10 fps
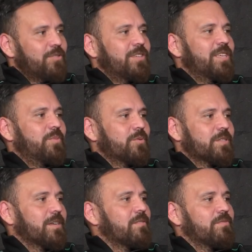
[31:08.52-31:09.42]
how do you keep
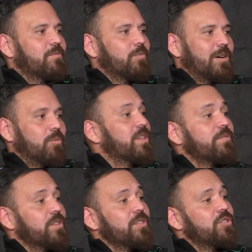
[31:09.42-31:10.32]
yourself well
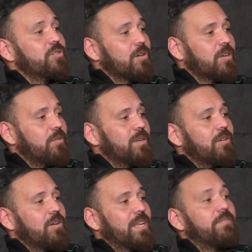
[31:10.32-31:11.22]
with everything that you've got
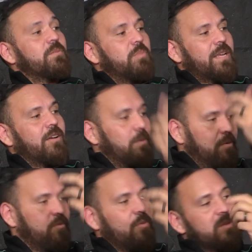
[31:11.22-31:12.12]
going on, having to play
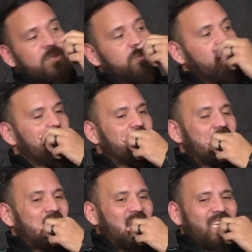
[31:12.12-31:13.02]
high performance sport
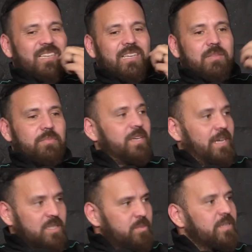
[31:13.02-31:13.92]
and then
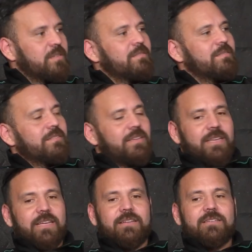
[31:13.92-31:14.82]
be a husband
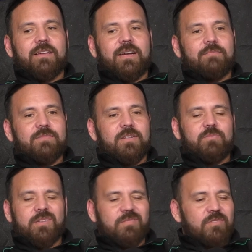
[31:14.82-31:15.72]
and, um, you
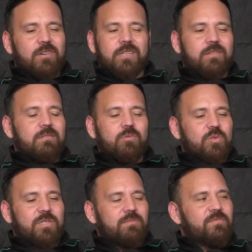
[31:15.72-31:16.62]
know, be a really
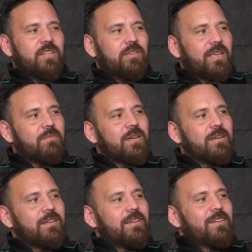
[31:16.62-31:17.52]
awesome video
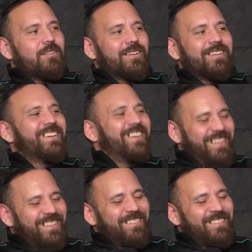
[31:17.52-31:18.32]
gamer? Like,